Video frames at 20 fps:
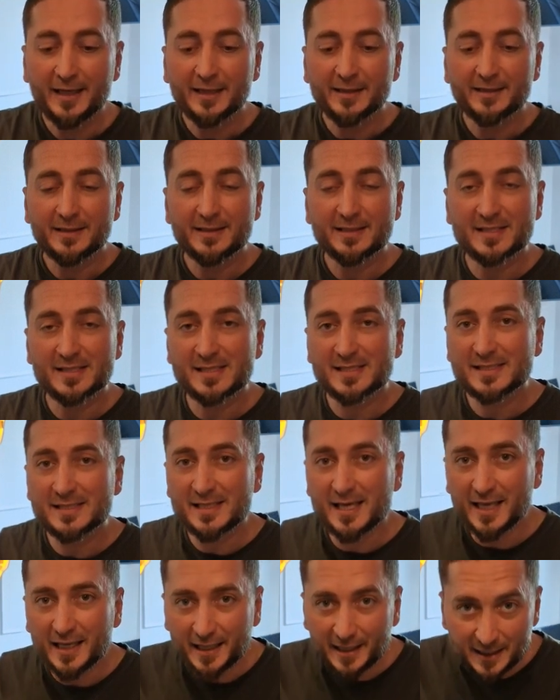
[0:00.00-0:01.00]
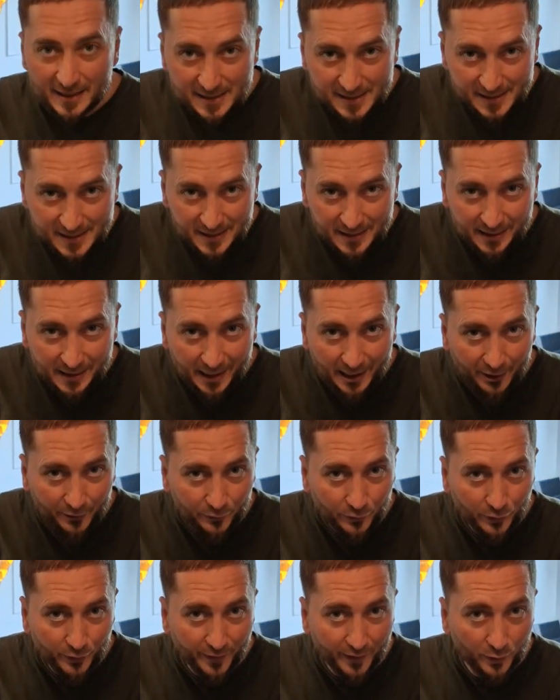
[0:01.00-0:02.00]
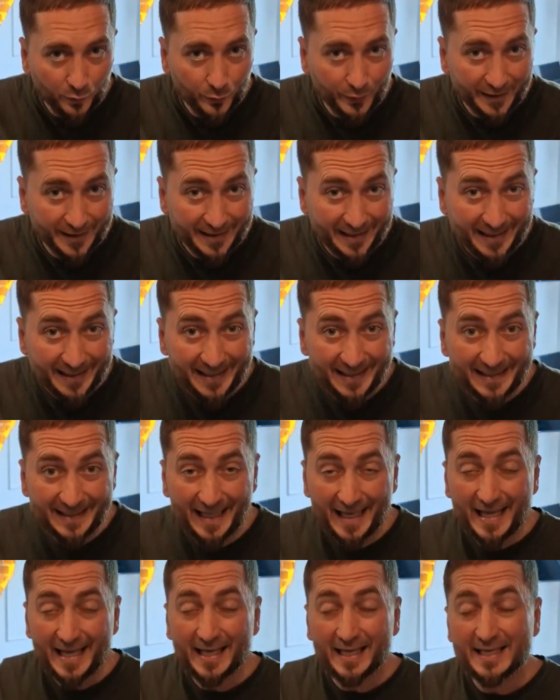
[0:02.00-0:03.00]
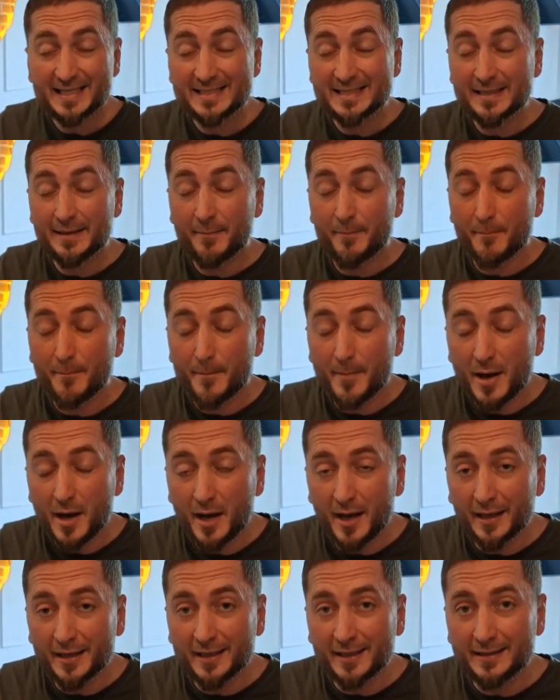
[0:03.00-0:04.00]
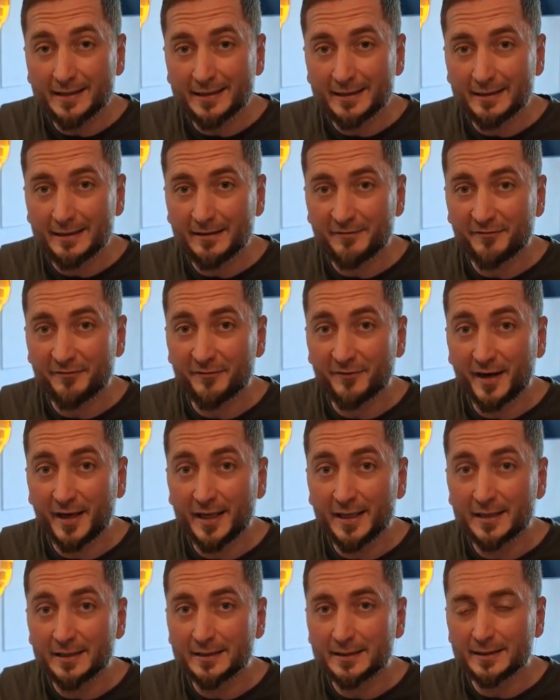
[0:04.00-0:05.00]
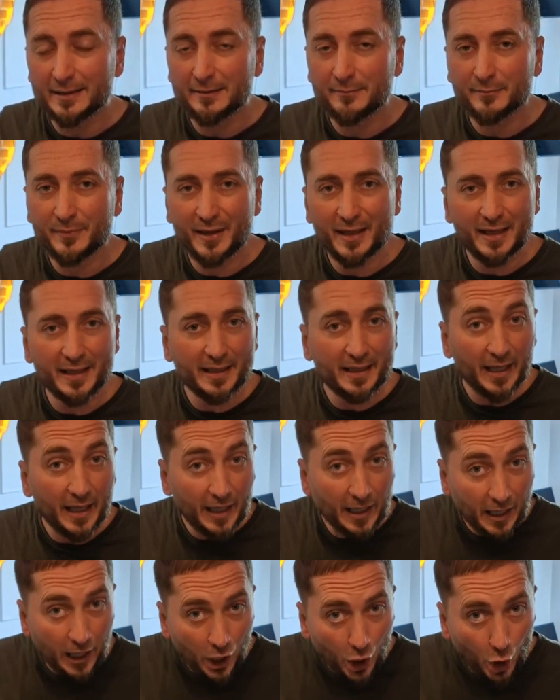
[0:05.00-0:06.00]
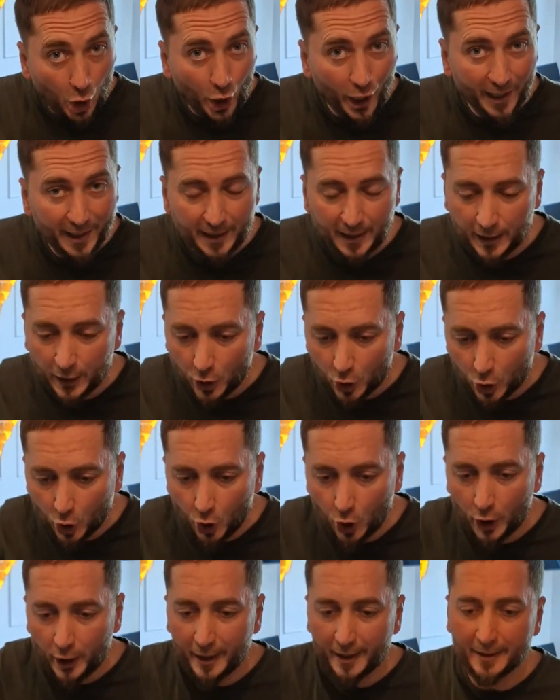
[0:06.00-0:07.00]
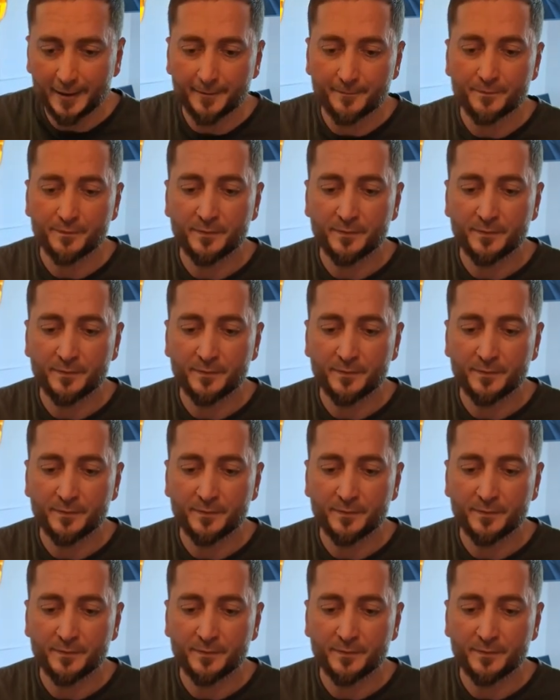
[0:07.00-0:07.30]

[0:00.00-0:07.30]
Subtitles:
The second scenario that we need is a market to fail to make a higher high.